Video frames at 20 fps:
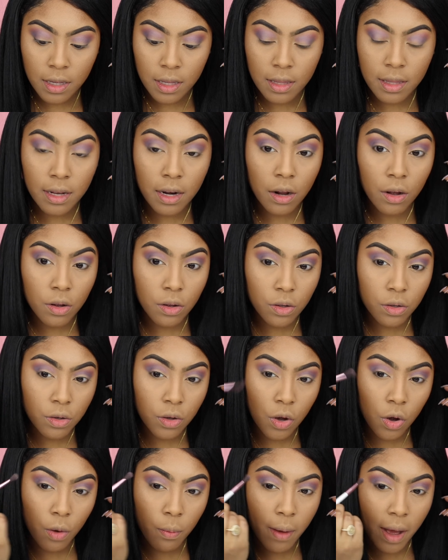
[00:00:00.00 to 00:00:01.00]
And then I'll
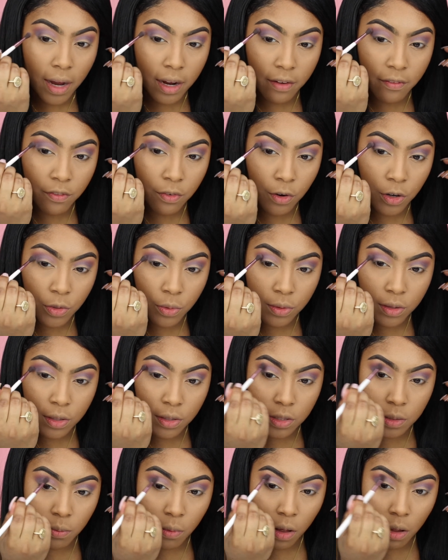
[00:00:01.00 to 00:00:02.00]
go back and forth with the
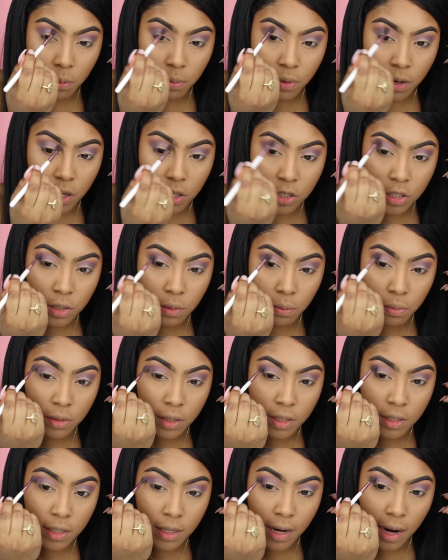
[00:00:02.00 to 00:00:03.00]
small brush to
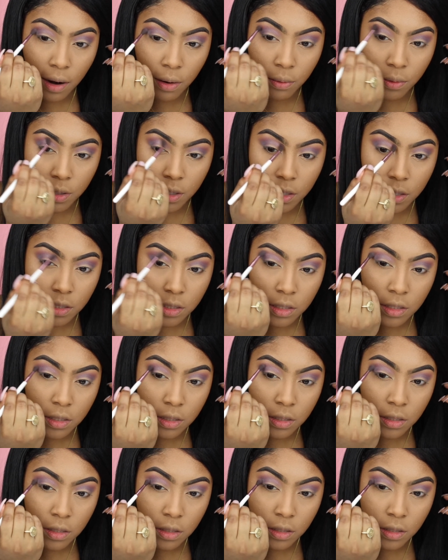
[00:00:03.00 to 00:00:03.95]
blend it outwards.